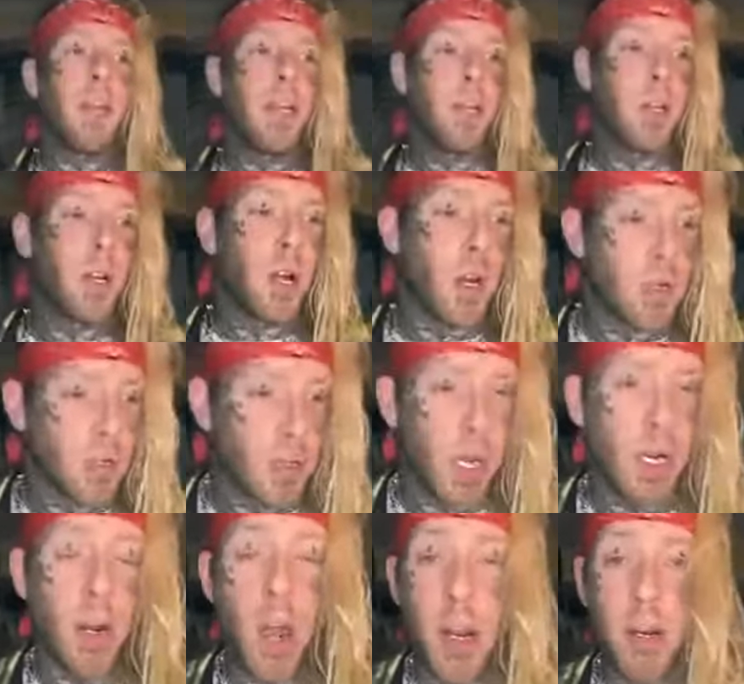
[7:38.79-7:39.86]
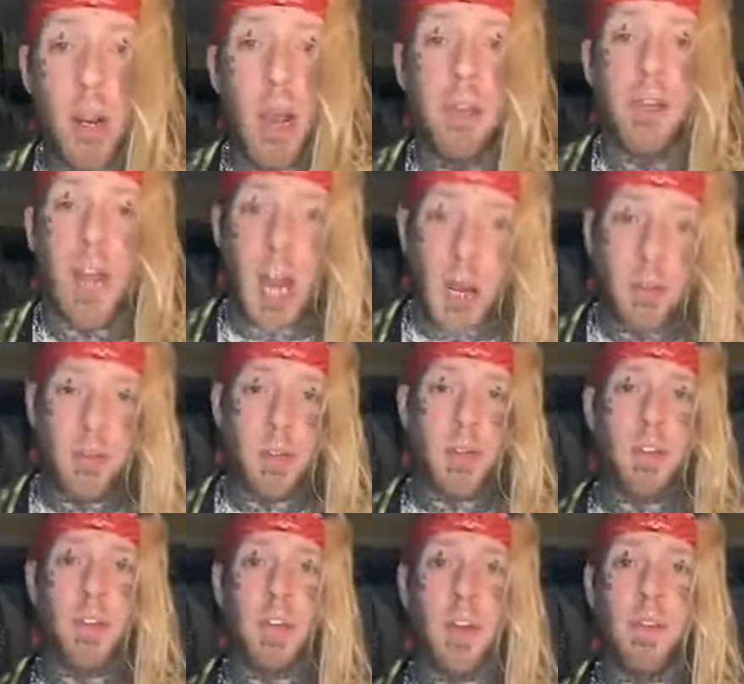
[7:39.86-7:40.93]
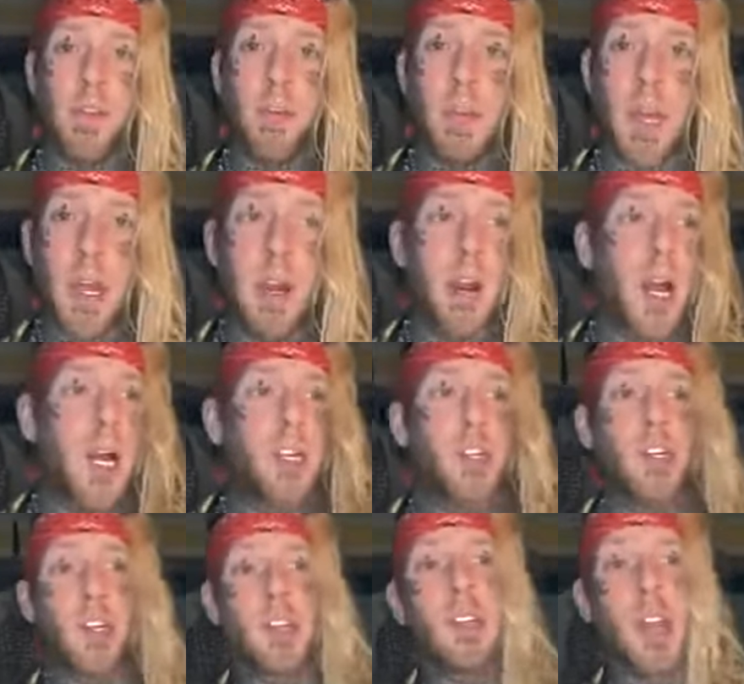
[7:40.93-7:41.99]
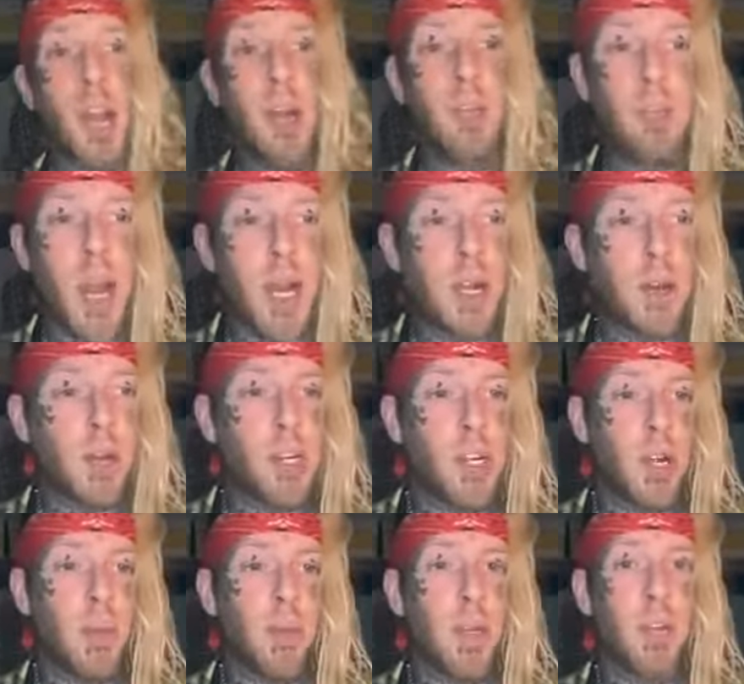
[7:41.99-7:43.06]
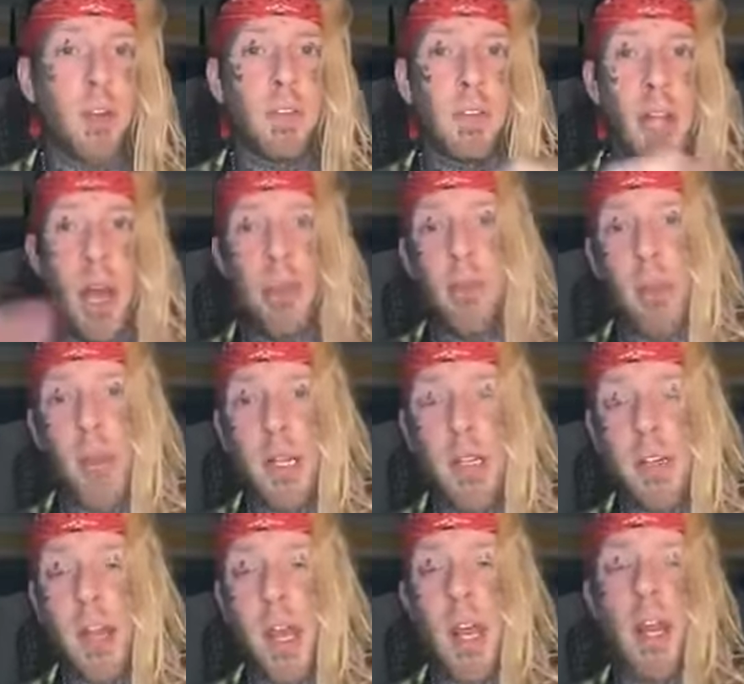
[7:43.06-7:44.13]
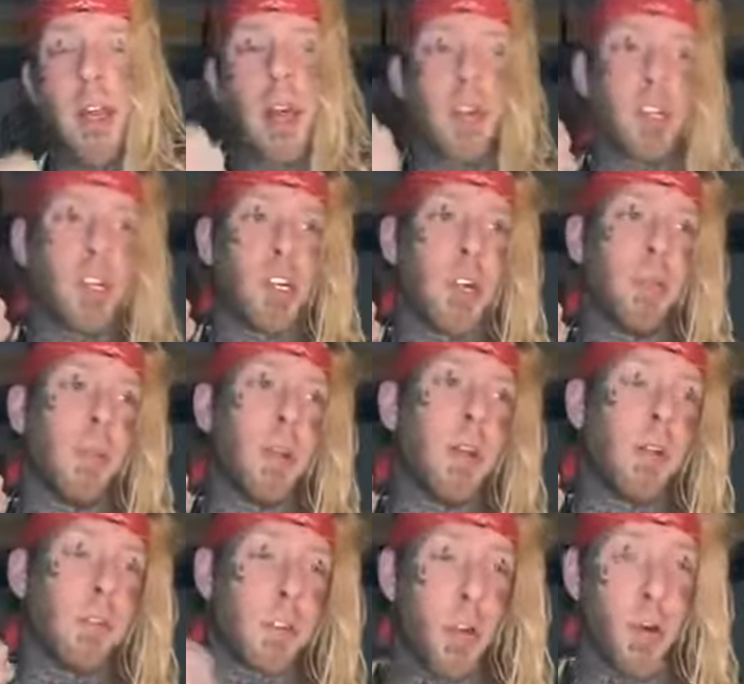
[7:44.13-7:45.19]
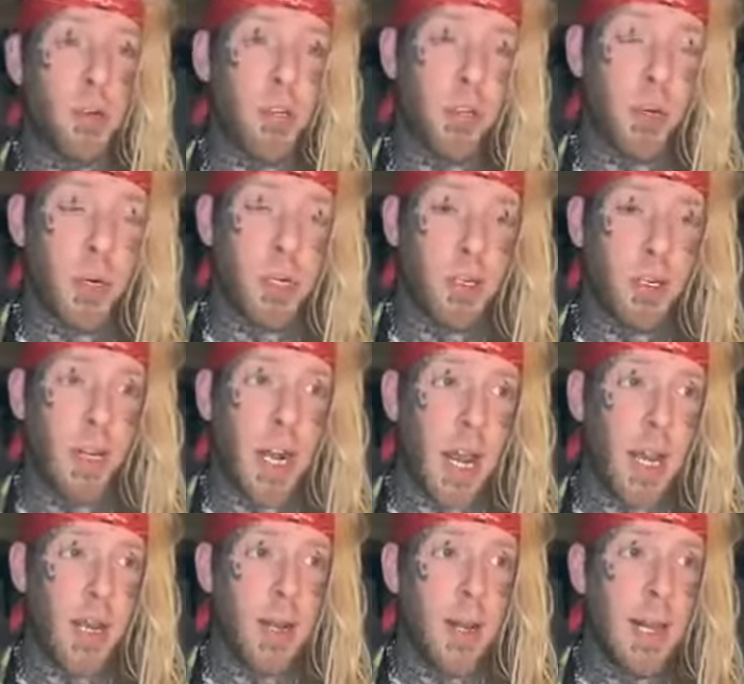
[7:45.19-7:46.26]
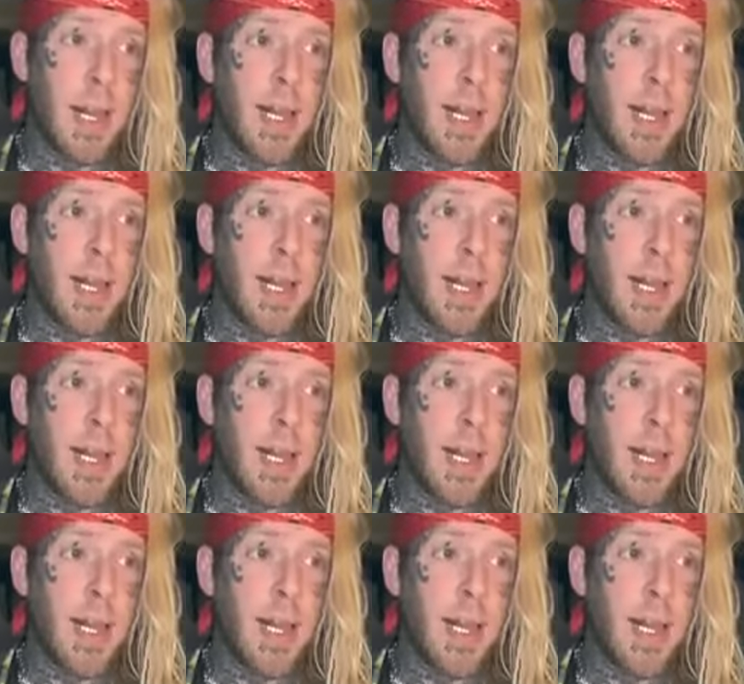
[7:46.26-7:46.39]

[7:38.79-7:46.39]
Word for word: You can also get your autographed albums and stuff from there. I just got a brand new shipment of Death Threats and another shipment of Ghost Stories today.